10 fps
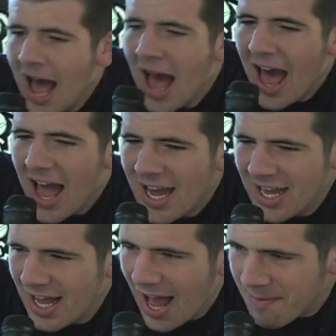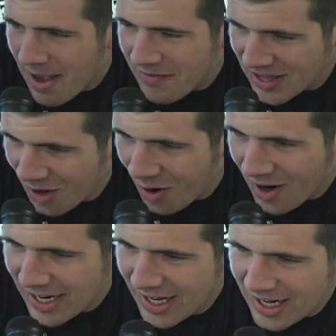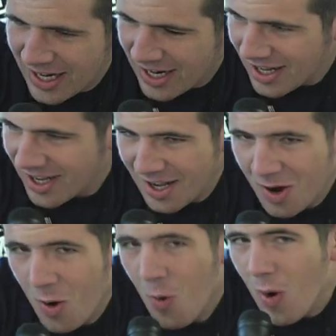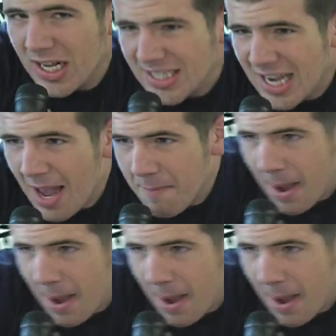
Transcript: now. Hi, I'm Evan Lorden. One time